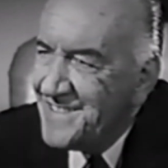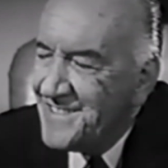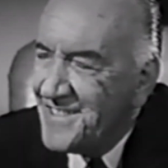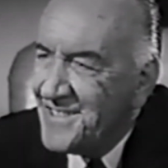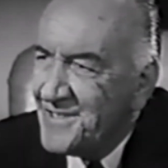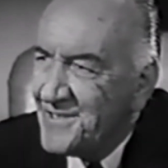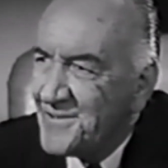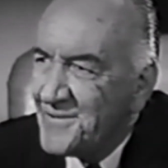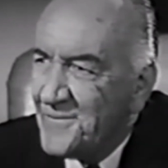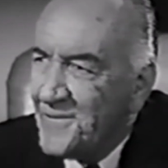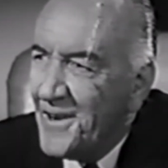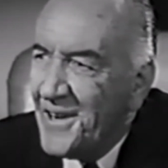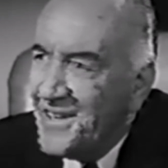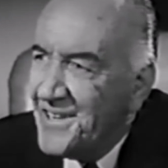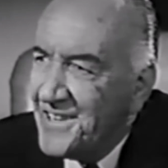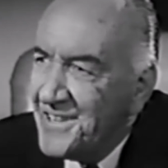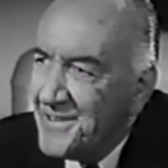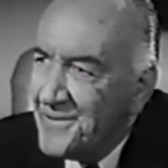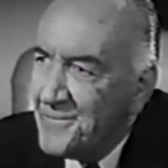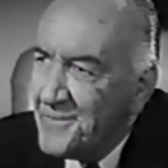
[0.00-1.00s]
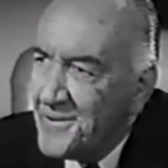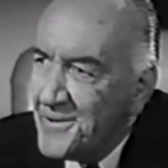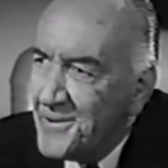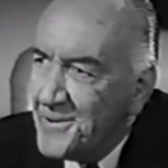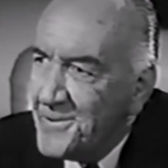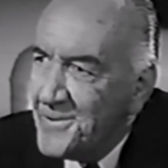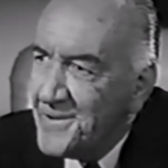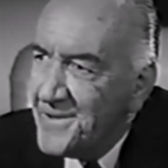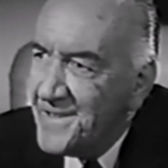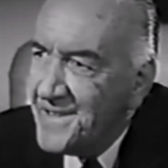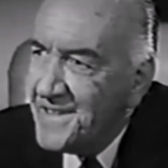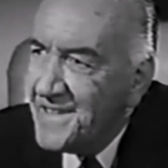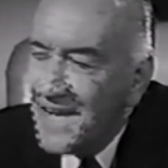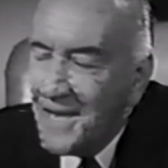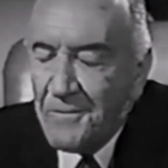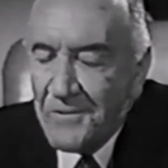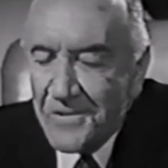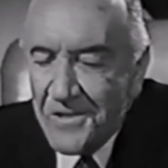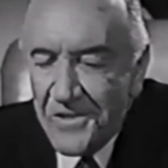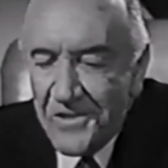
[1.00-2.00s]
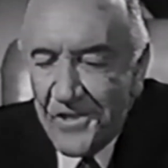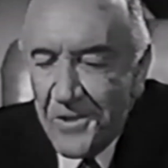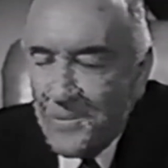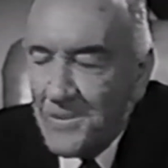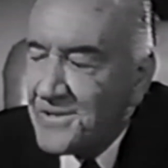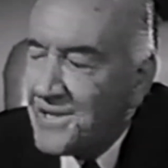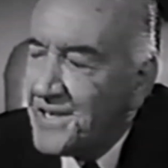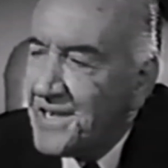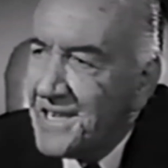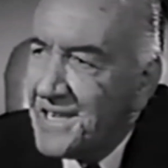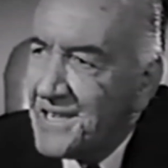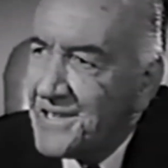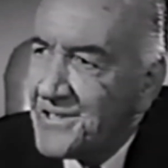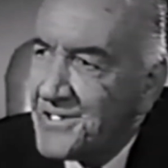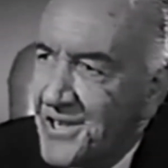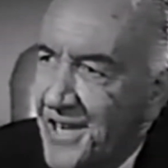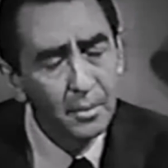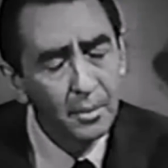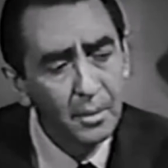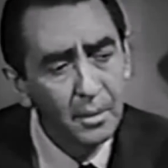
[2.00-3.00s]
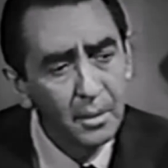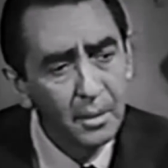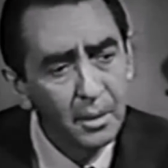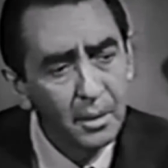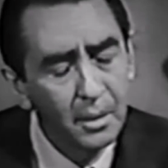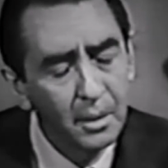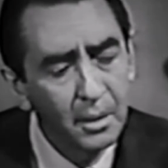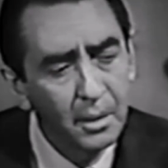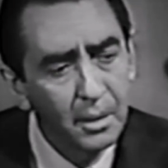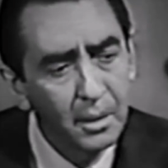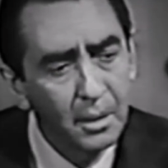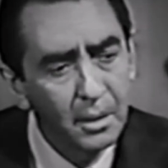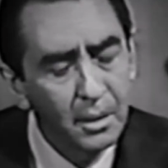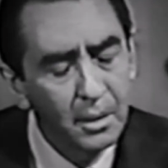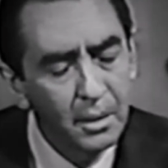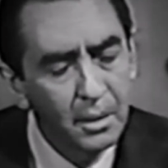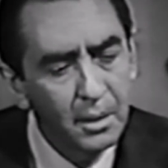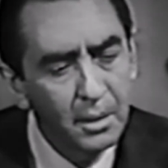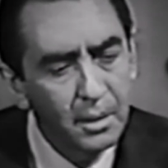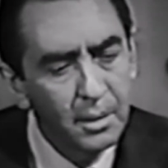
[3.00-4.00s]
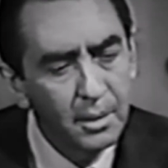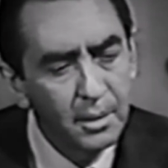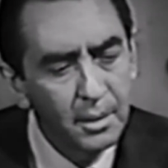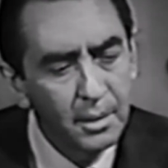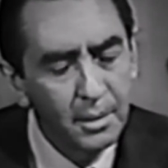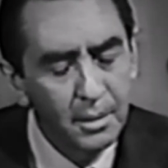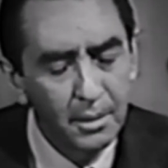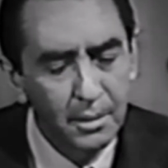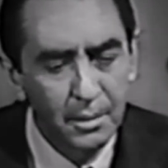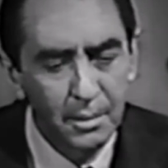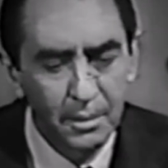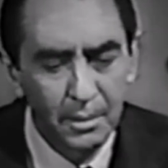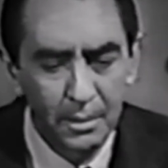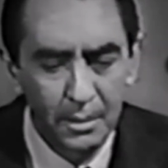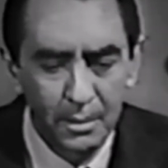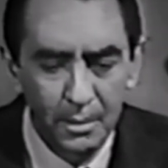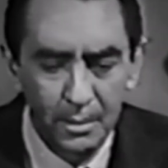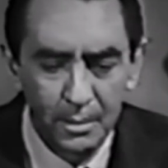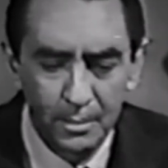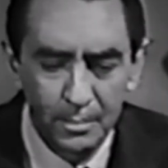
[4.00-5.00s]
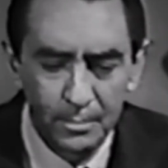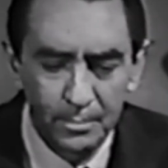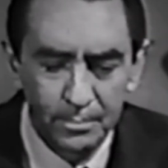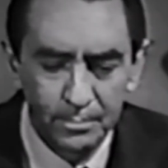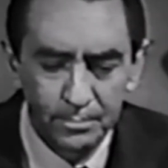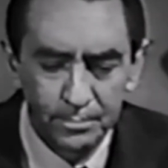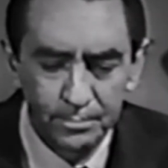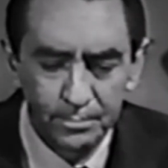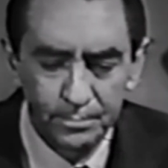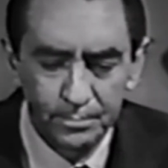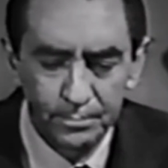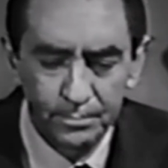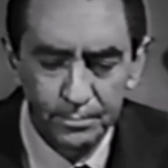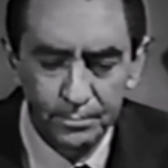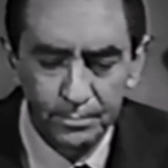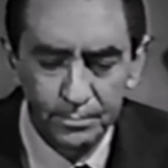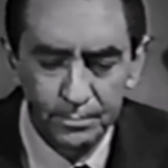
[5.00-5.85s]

She's fond of you. Ever since she was a little child, she's thought you were the greatest lawyer in the world.